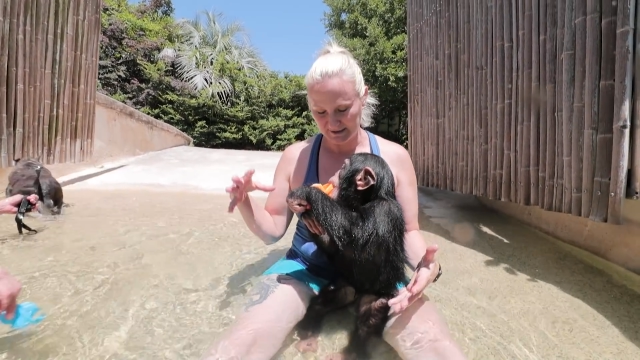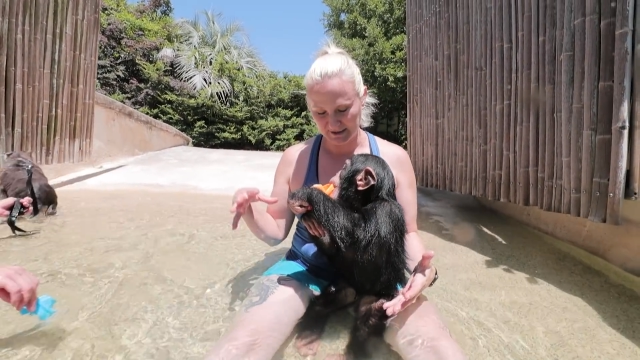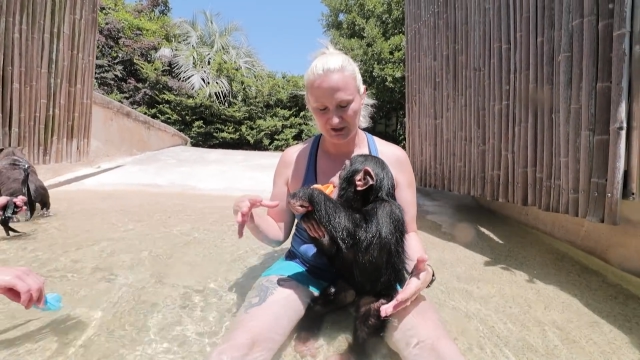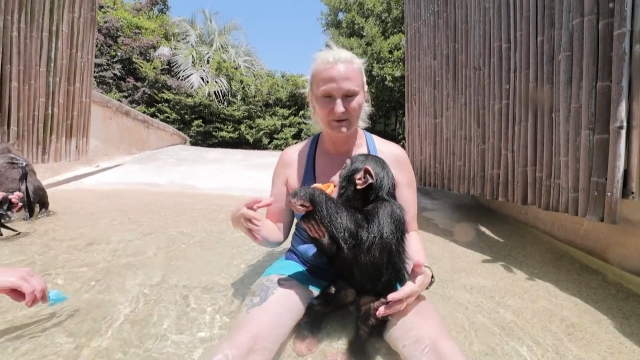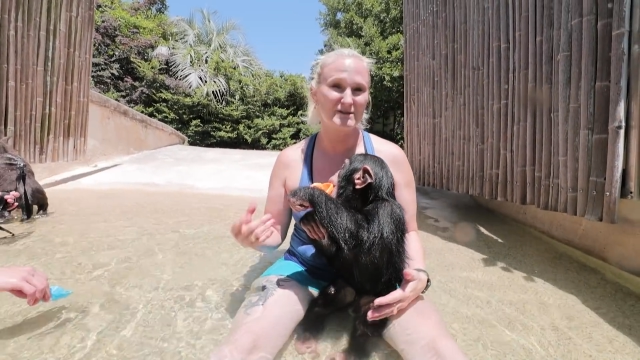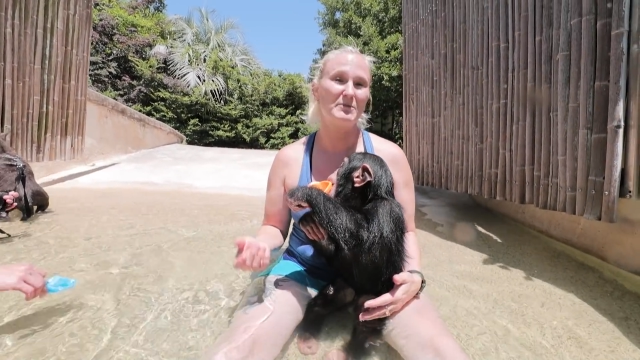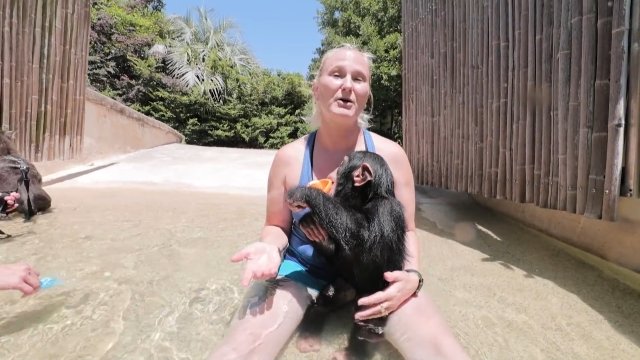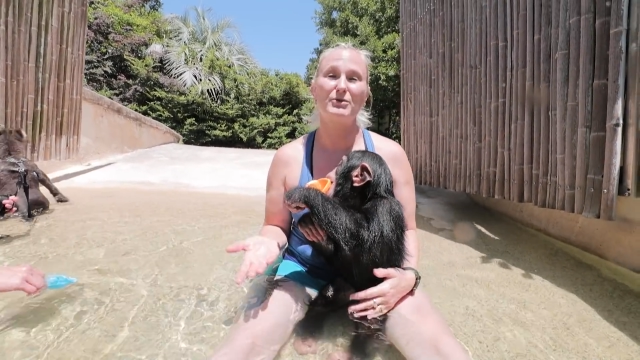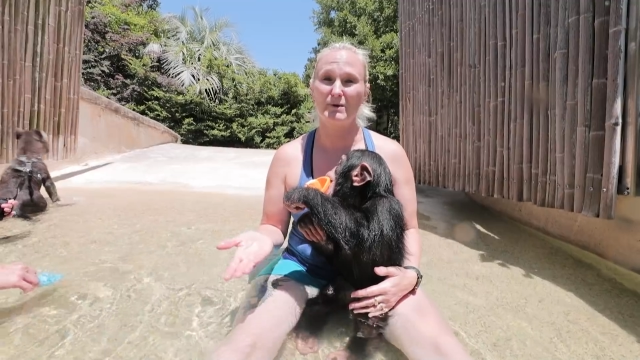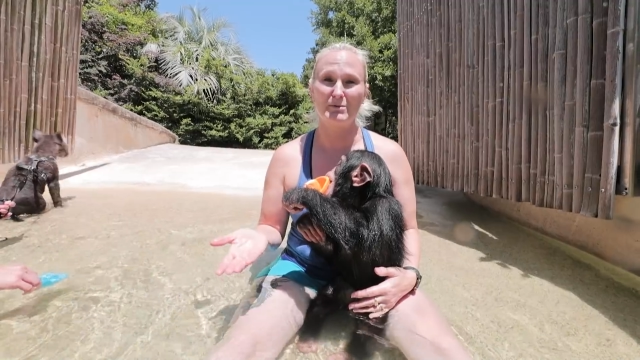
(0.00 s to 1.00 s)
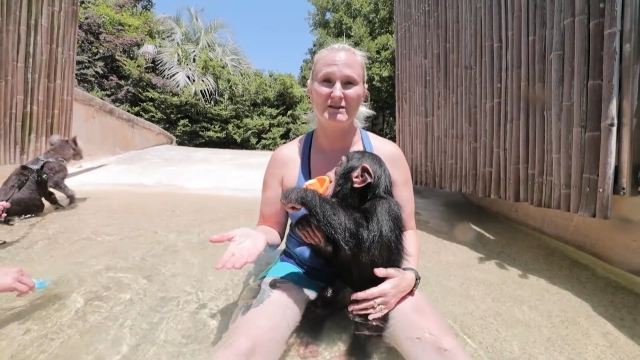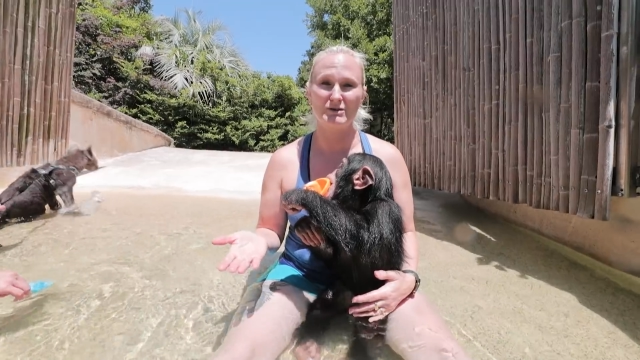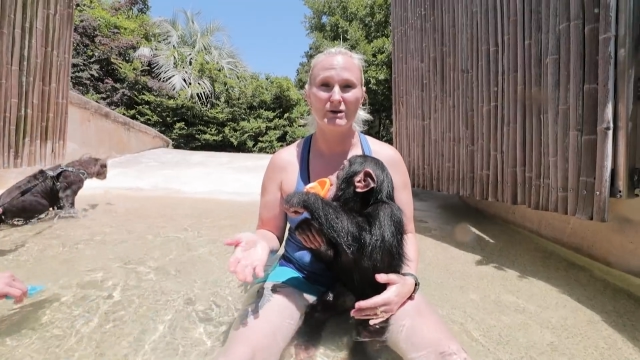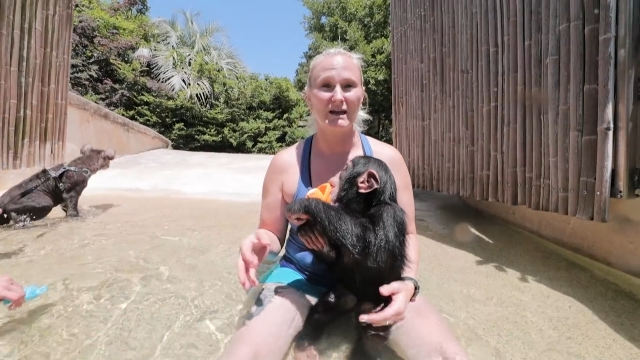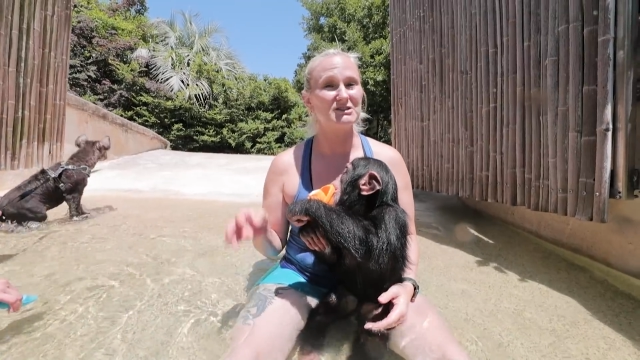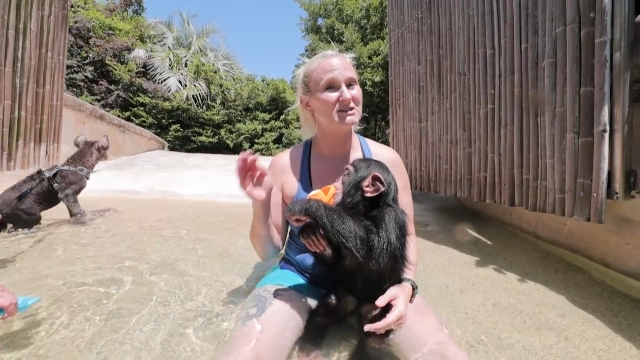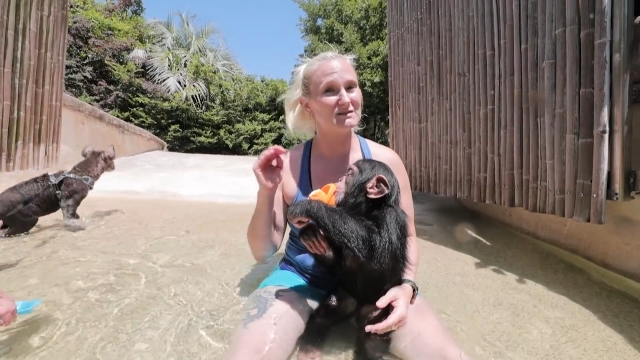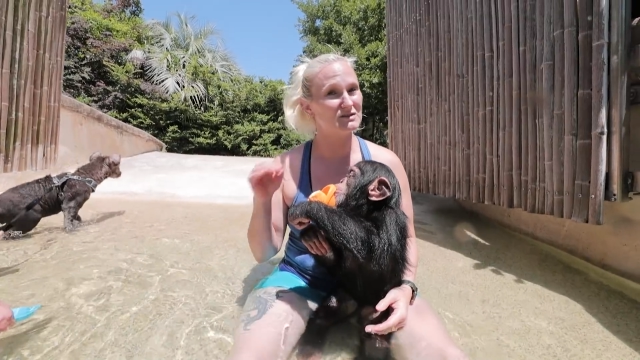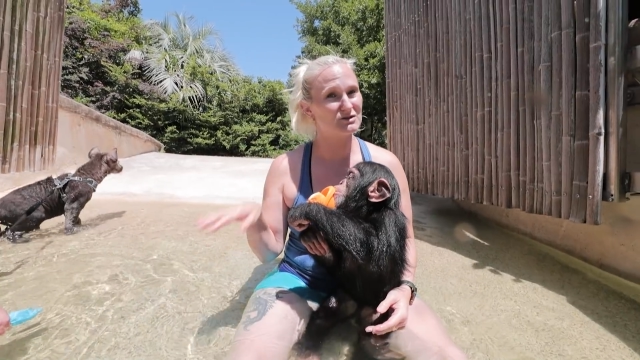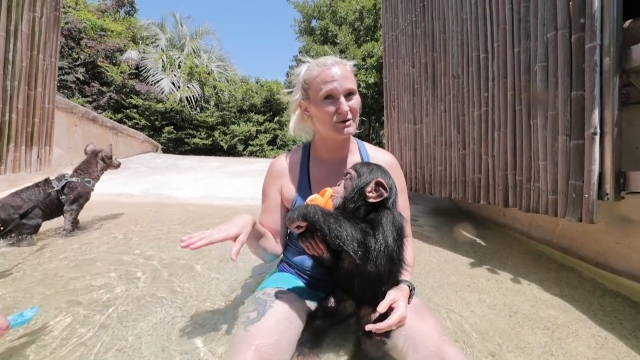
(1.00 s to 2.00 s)
since she was about 3 months old, and
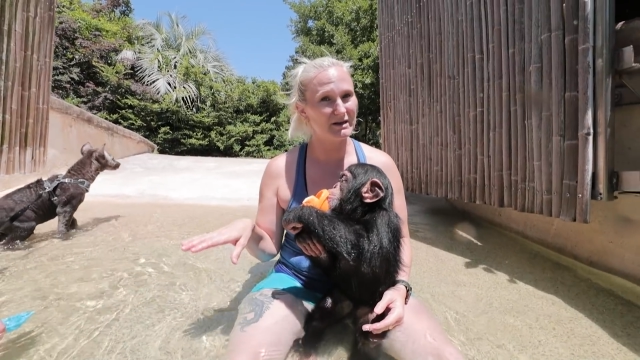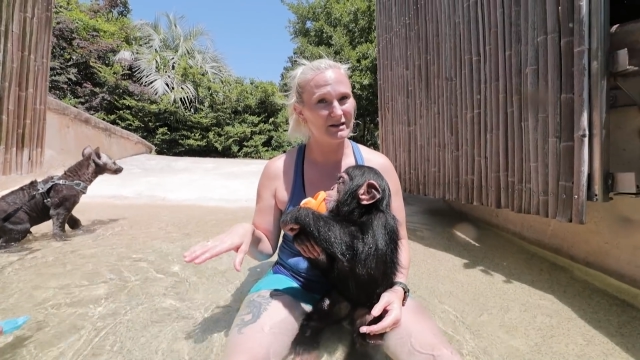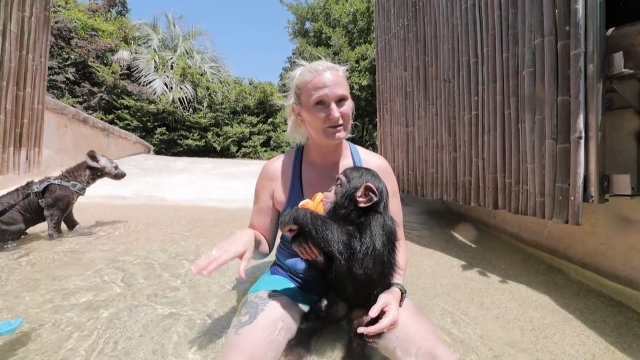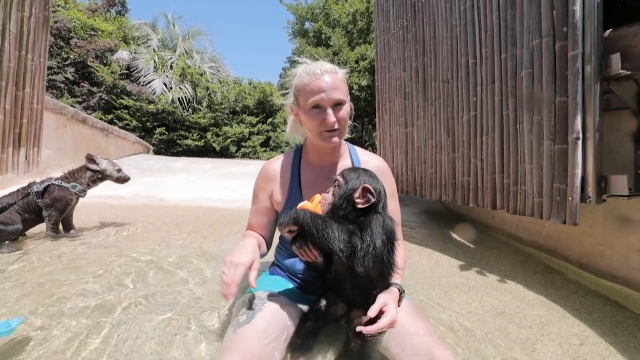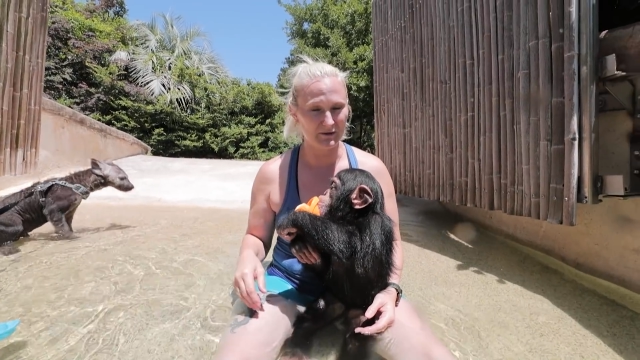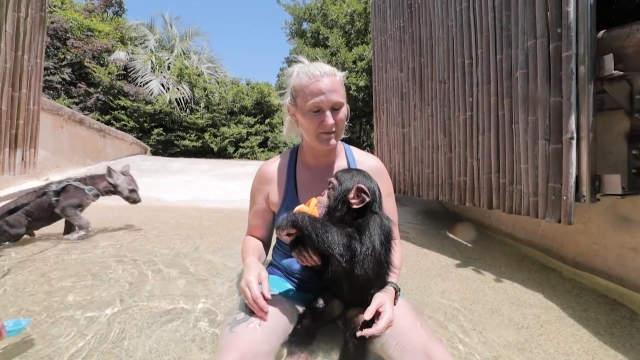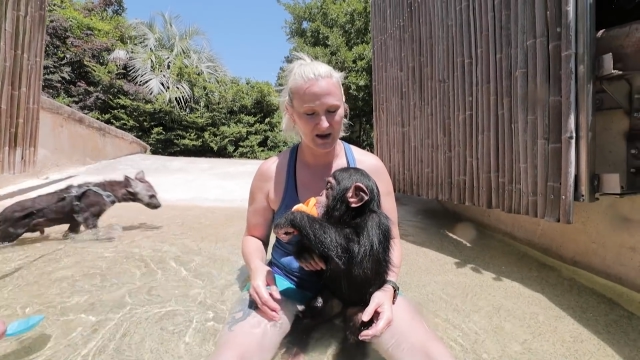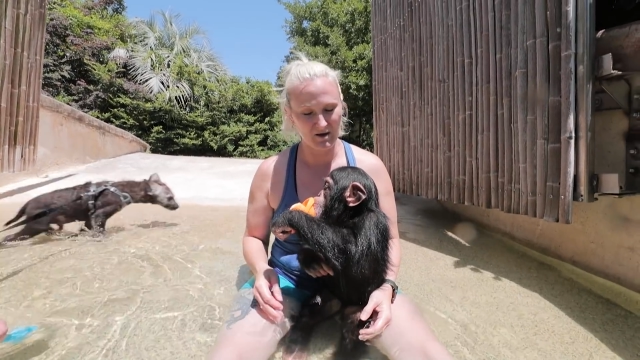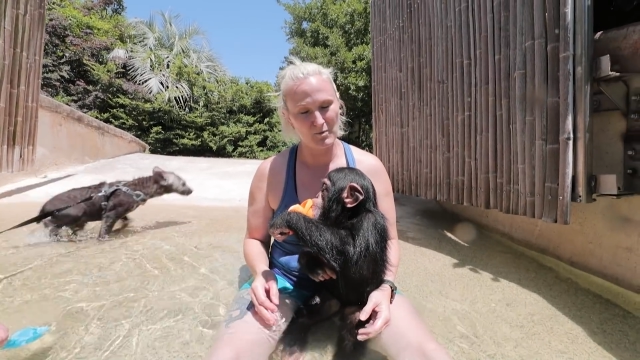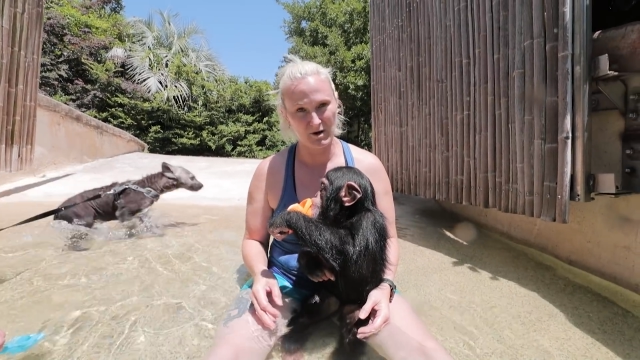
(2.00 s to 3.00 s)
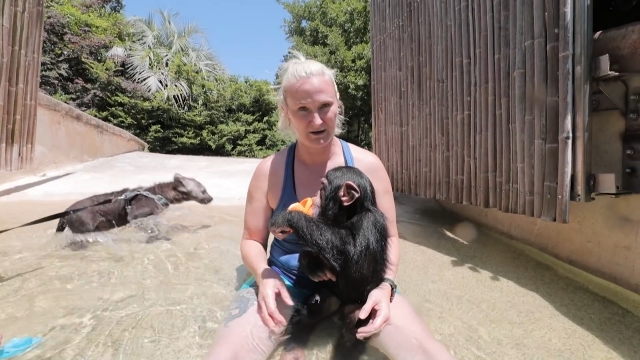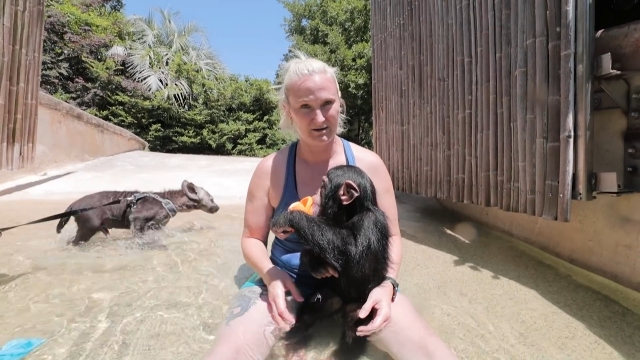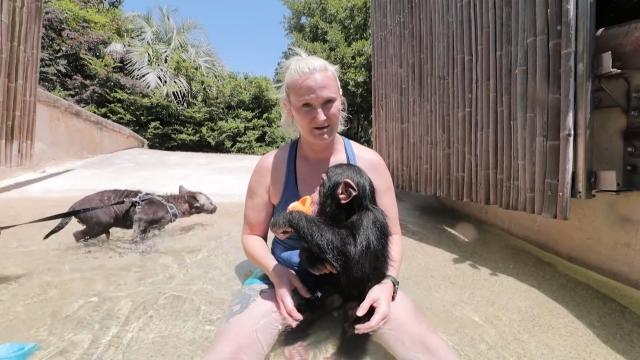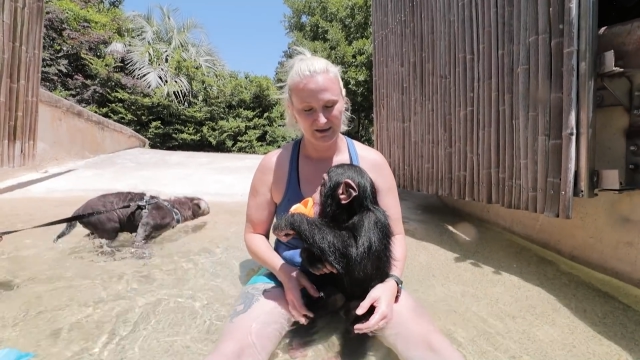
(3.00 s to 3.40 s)
she's enjoyed it from day one.